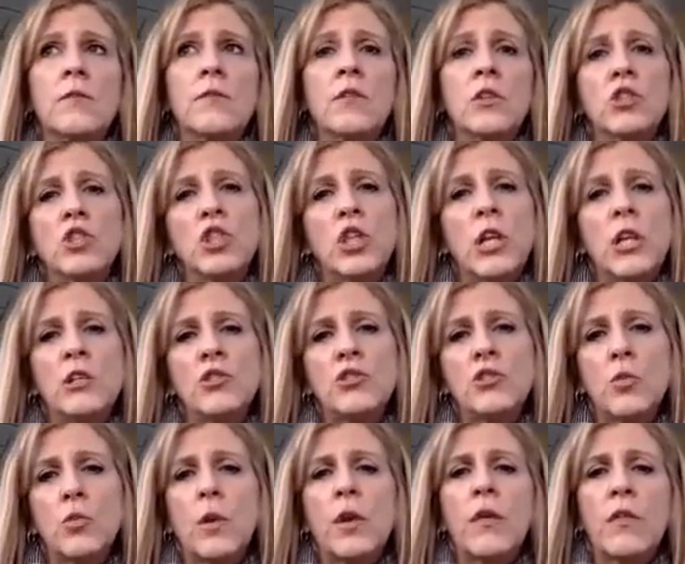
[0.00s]
you change the
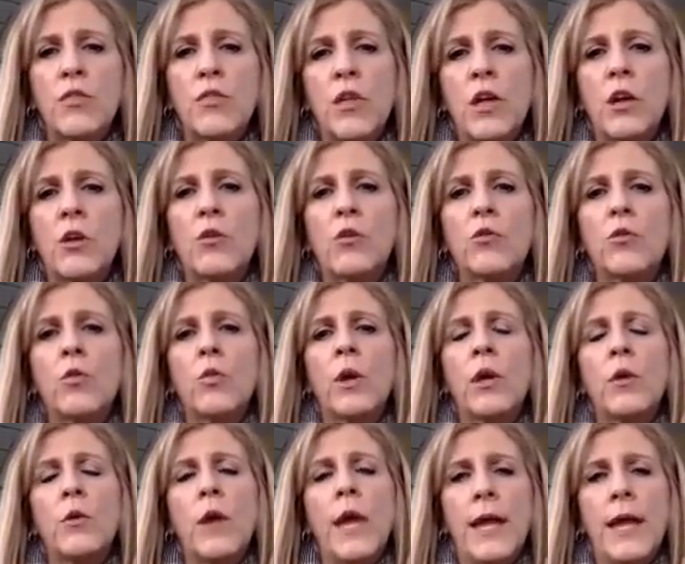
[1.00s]
way you think or the way you